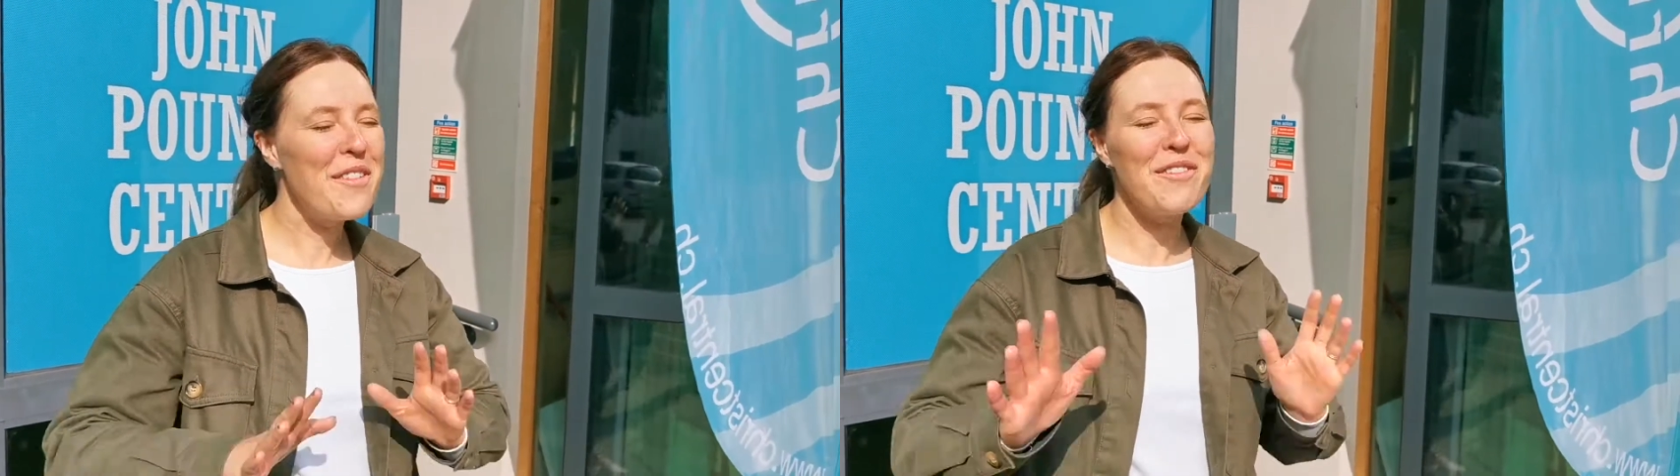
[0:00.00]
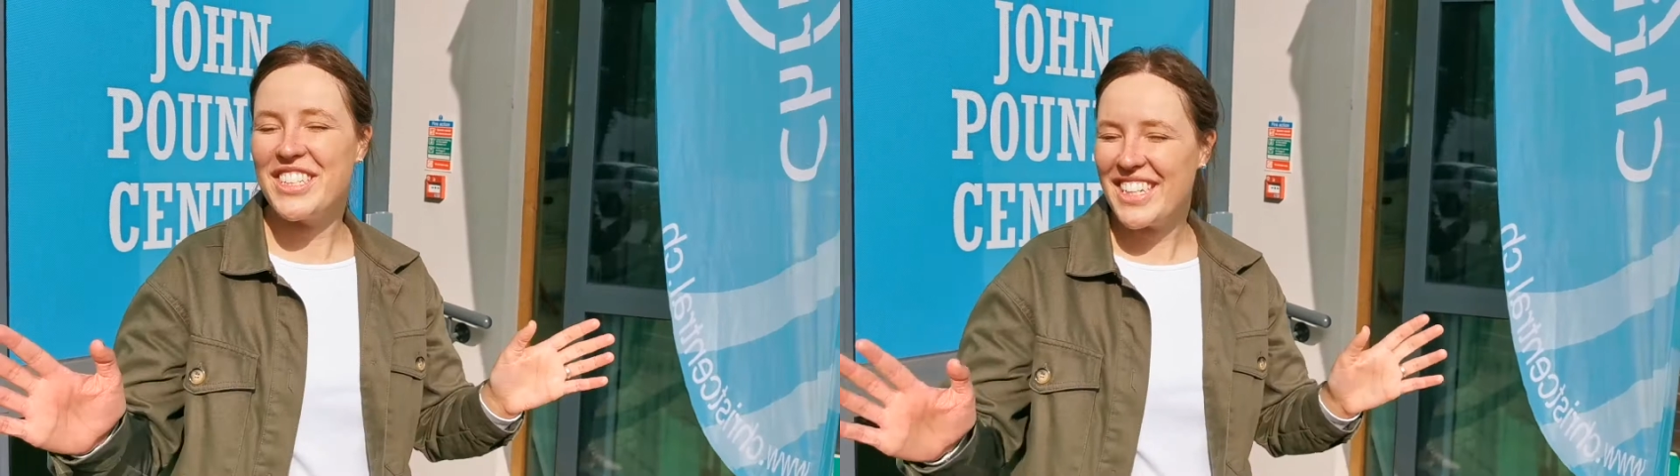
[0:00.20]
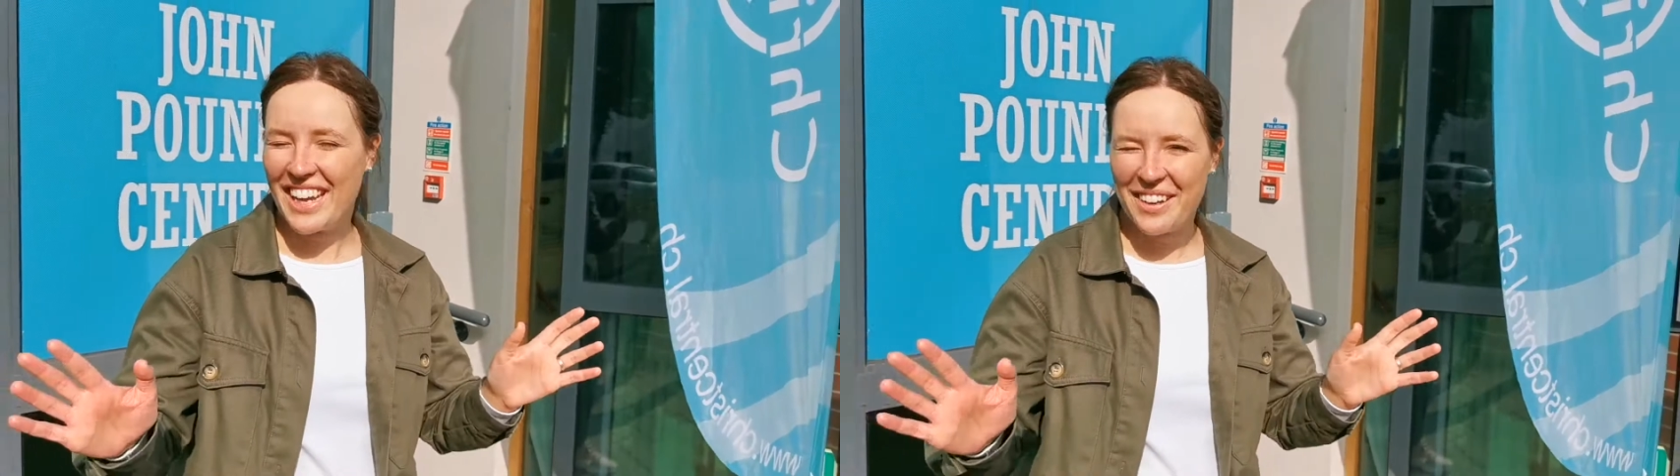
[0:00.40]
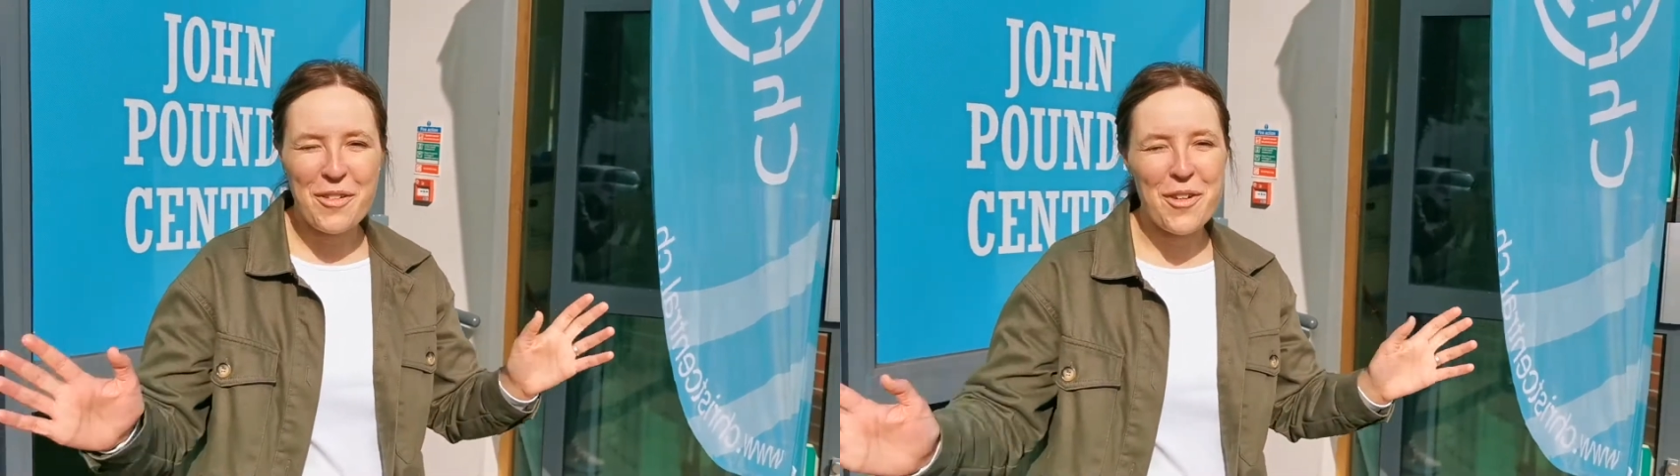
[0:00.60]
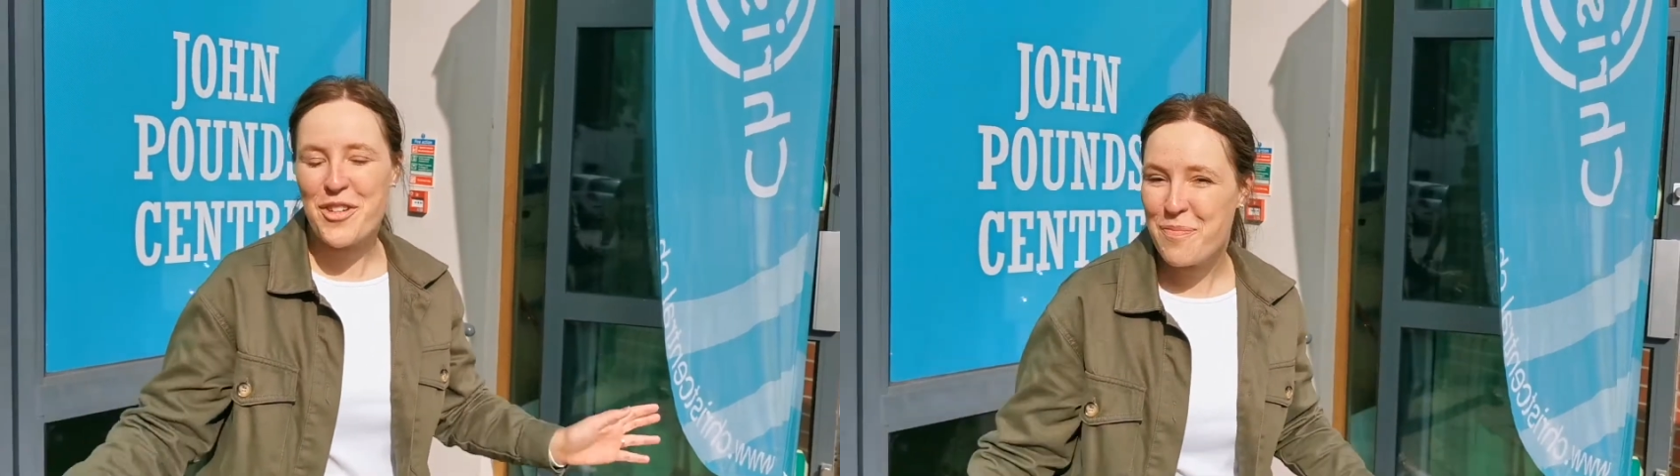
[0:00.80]
visit
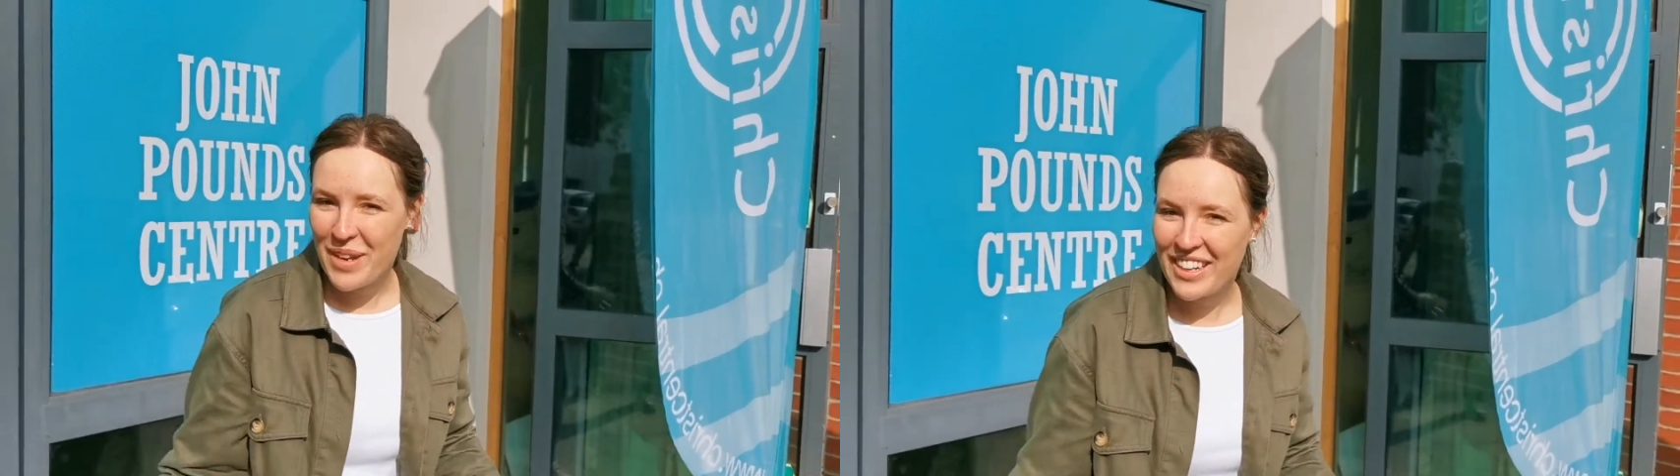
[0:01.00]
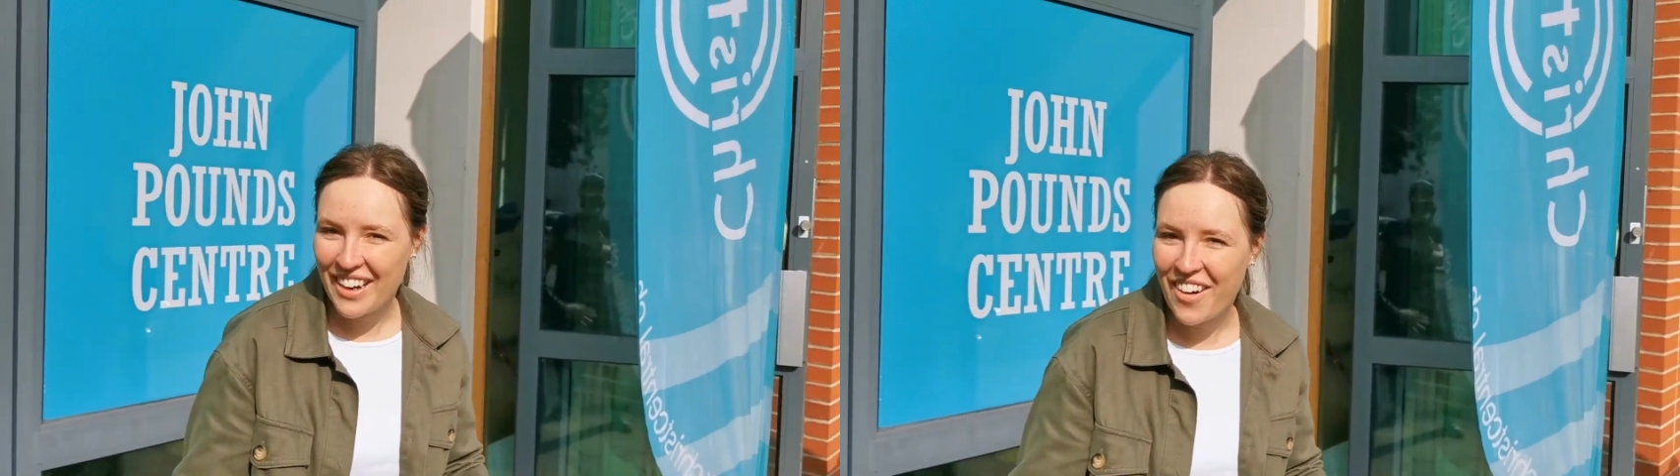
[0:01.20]
or you've been here